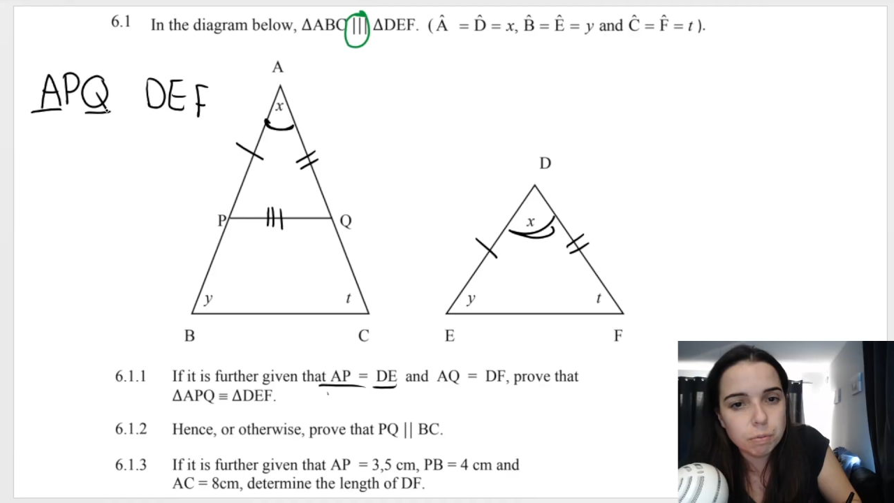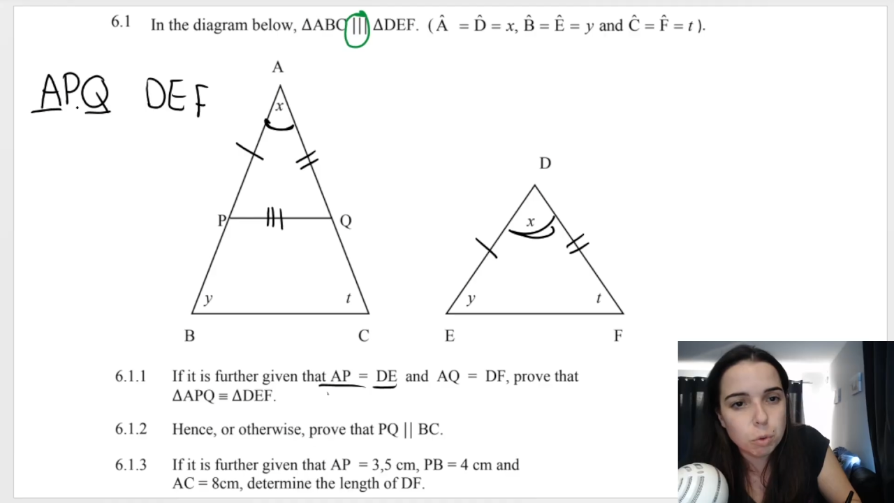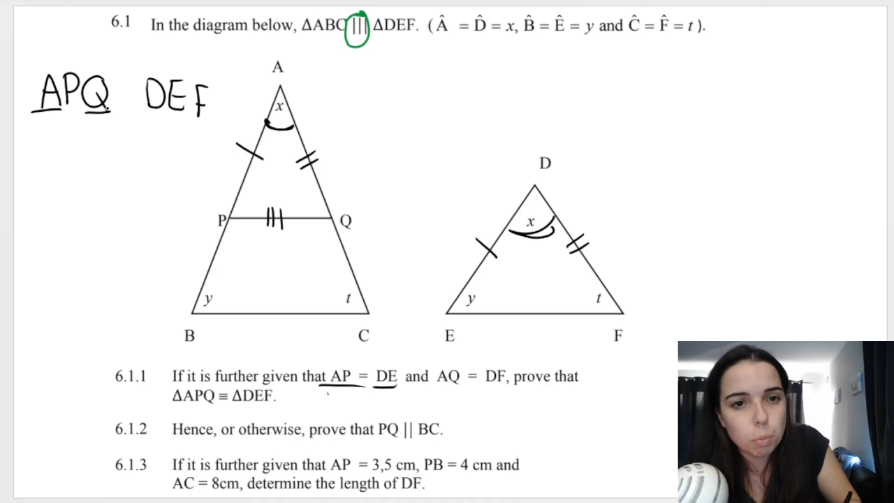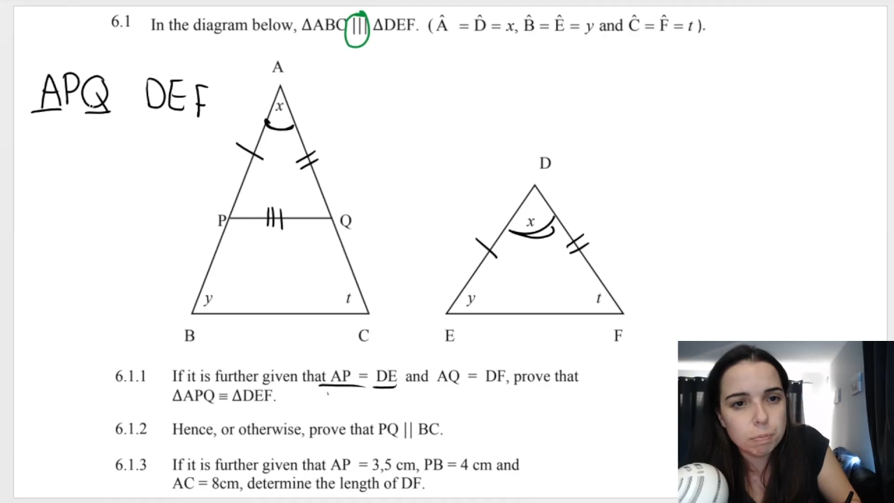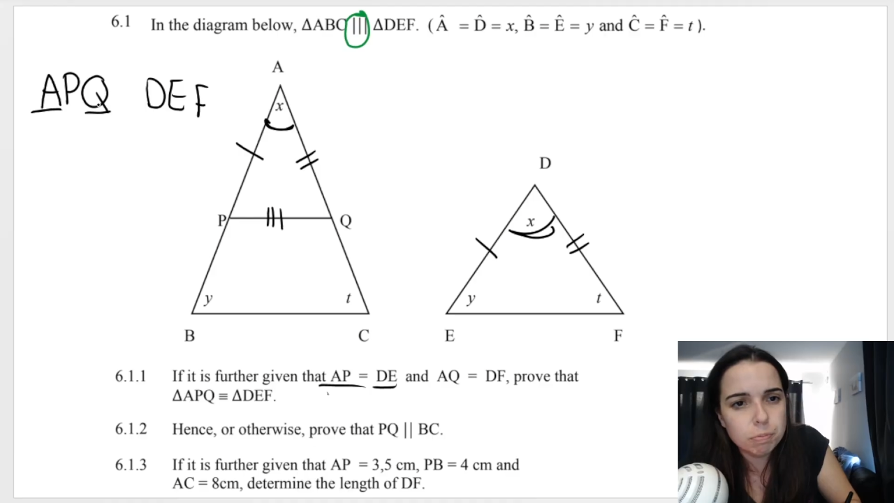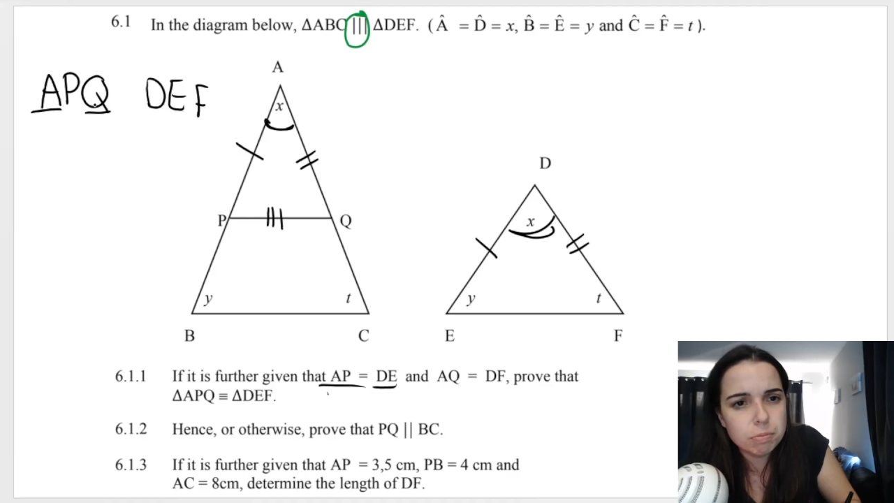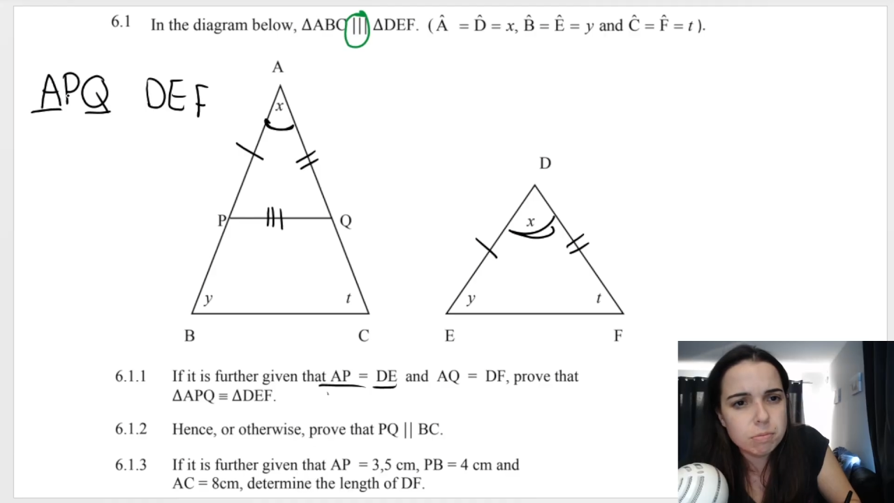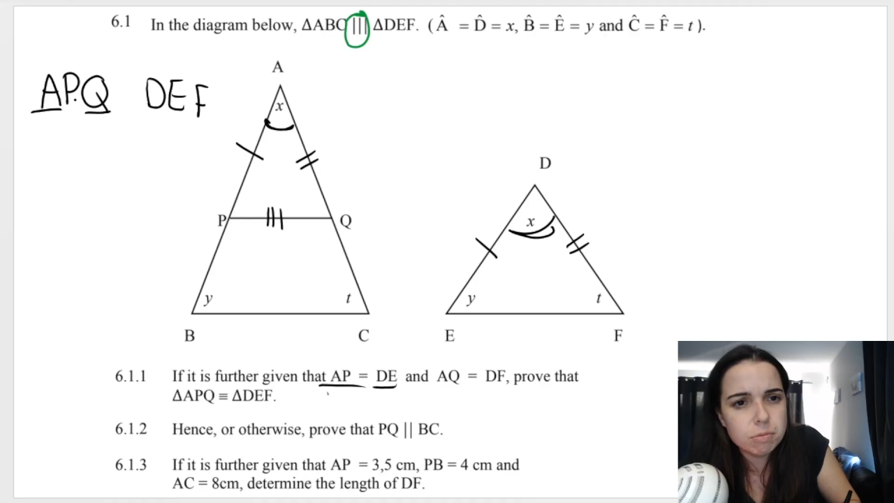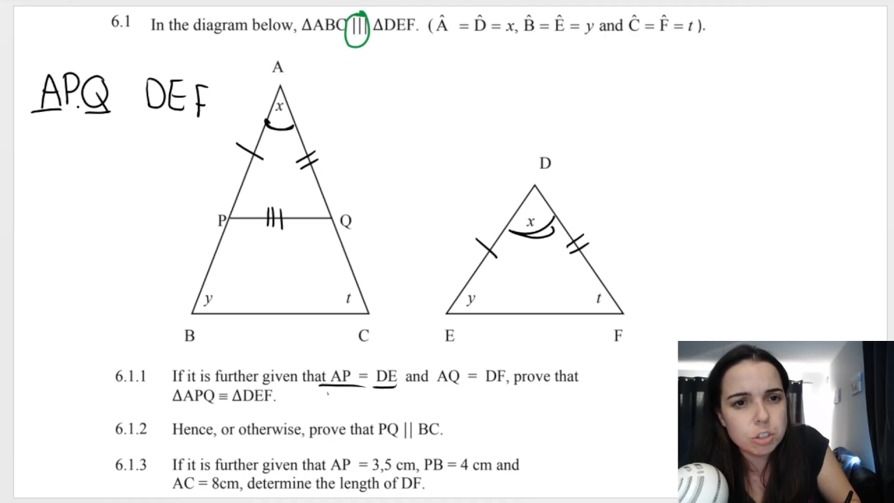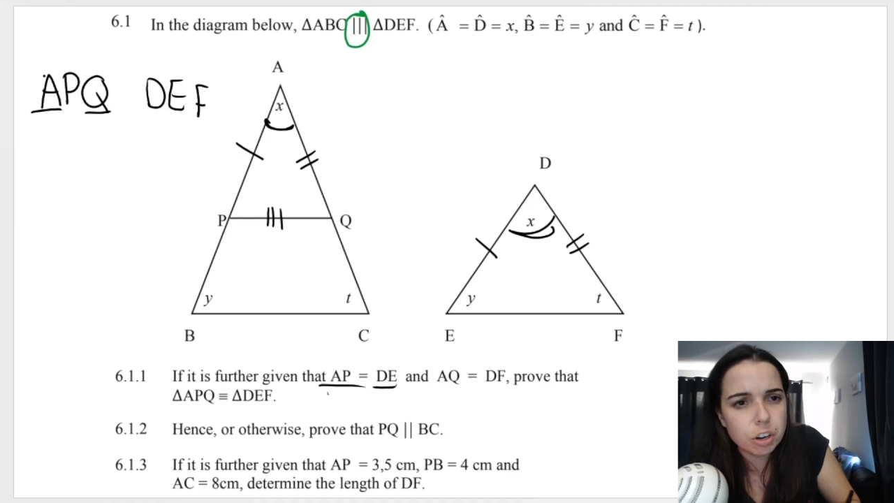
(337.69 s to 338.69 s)
or
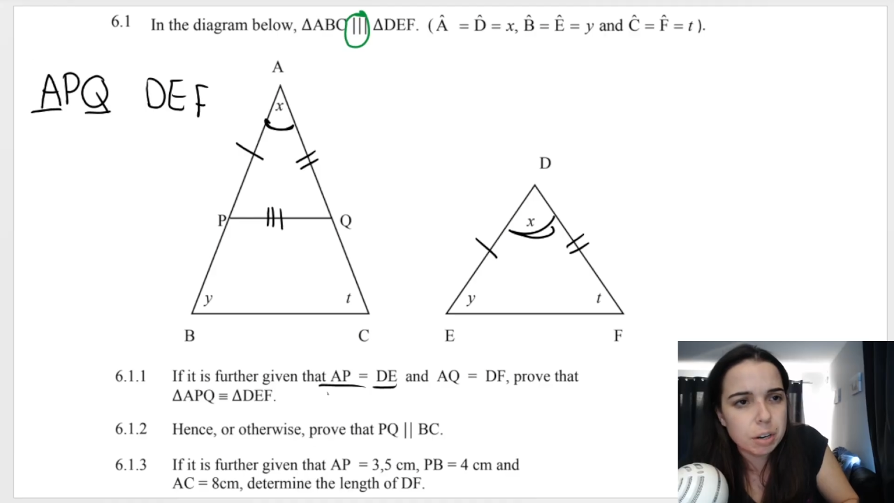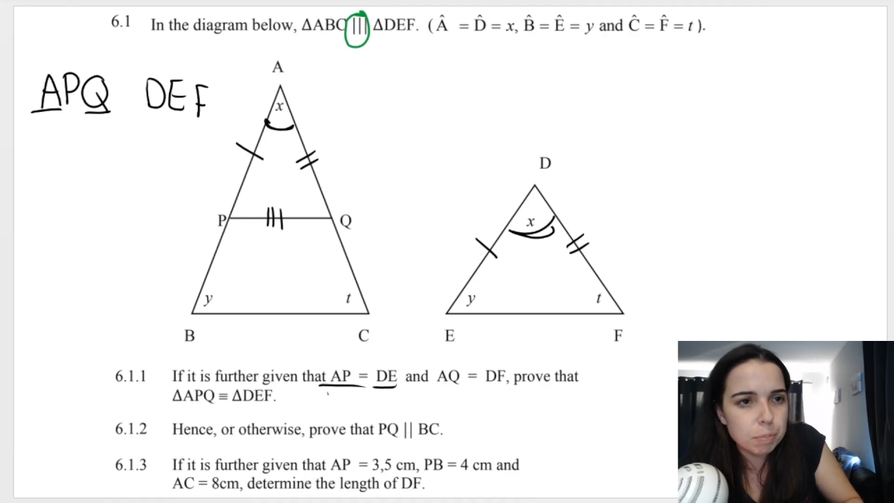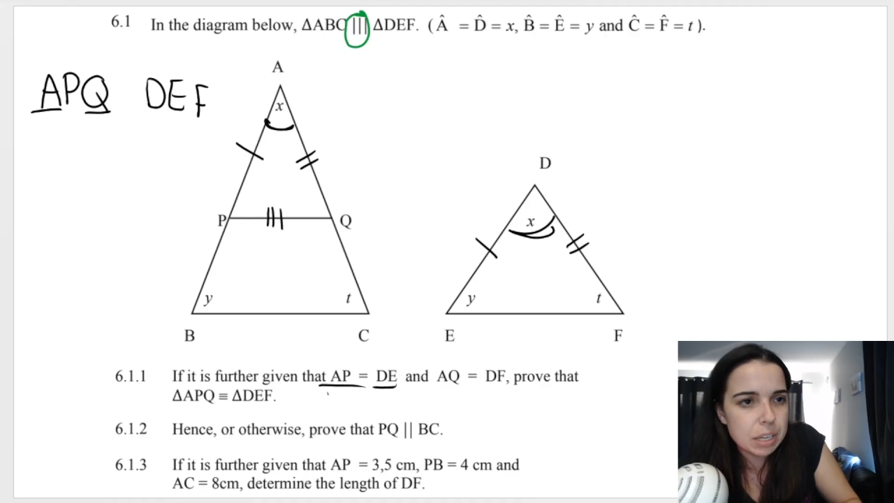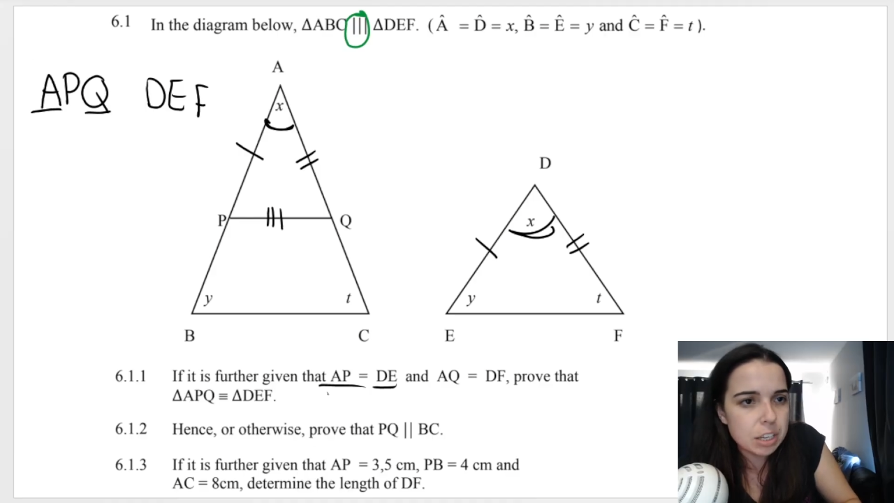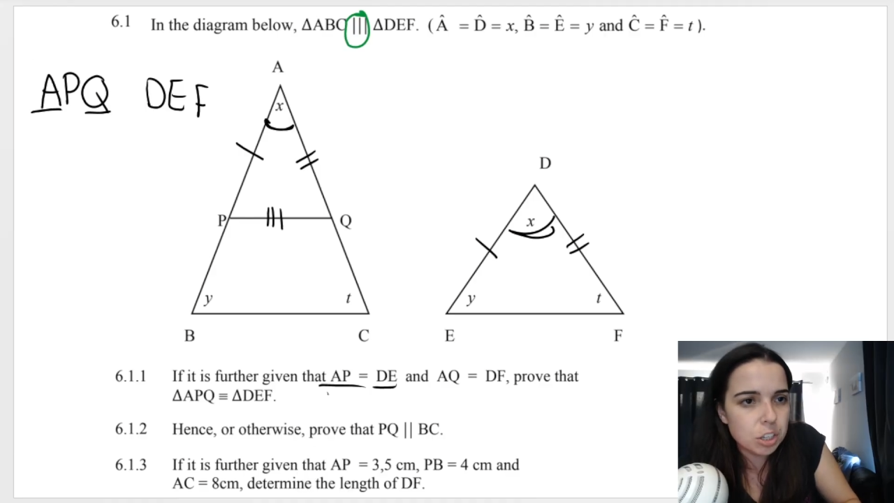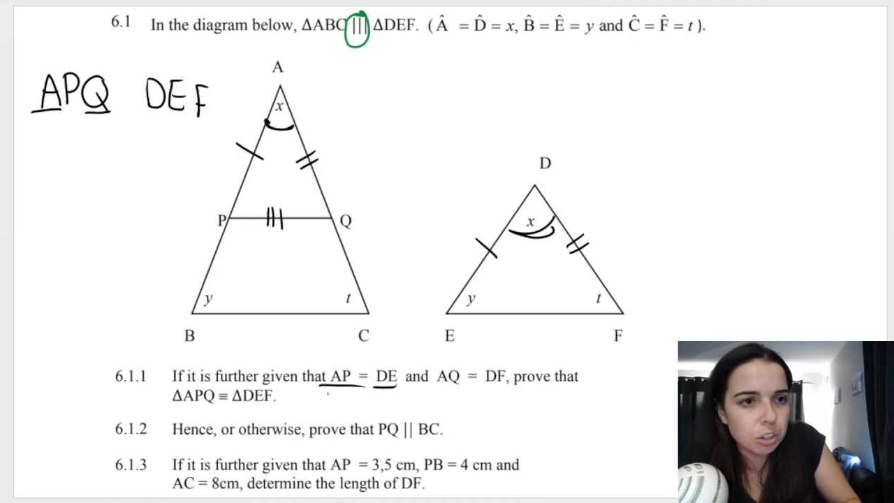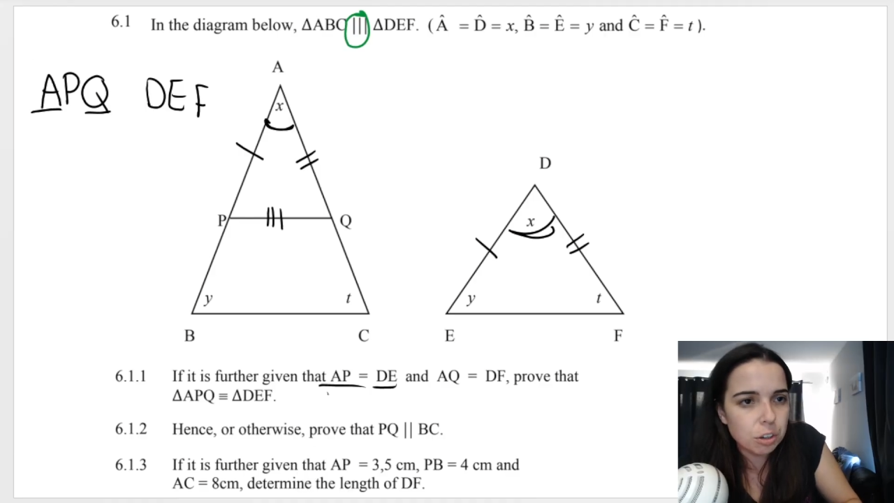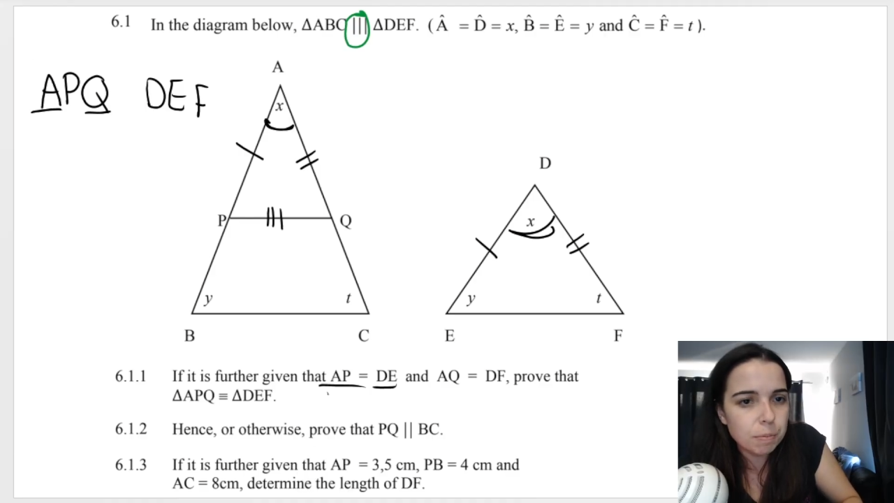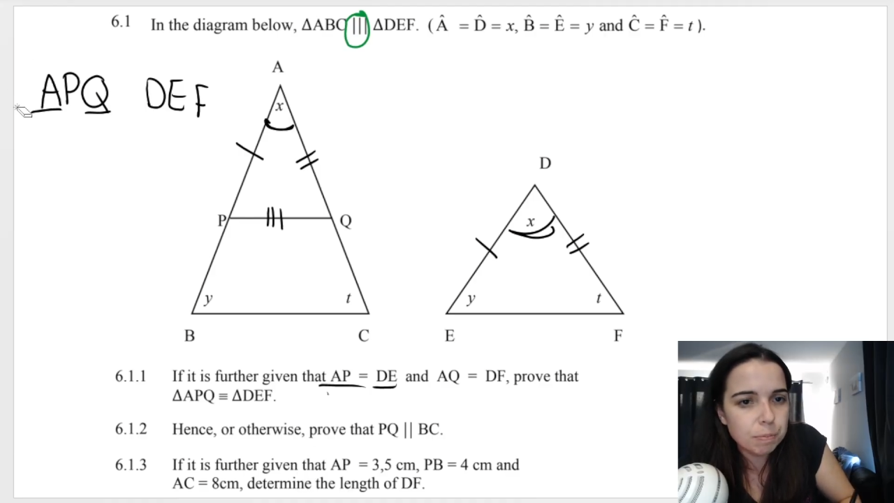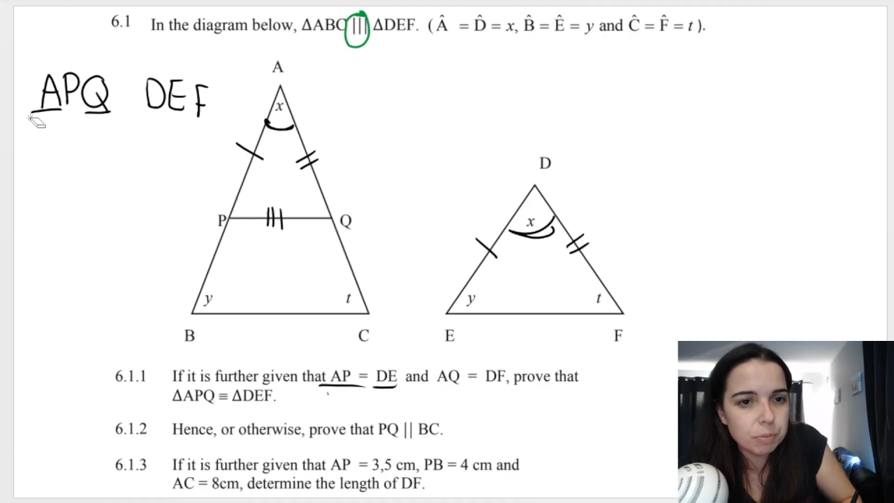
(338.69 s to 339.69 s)
sorry, PQ,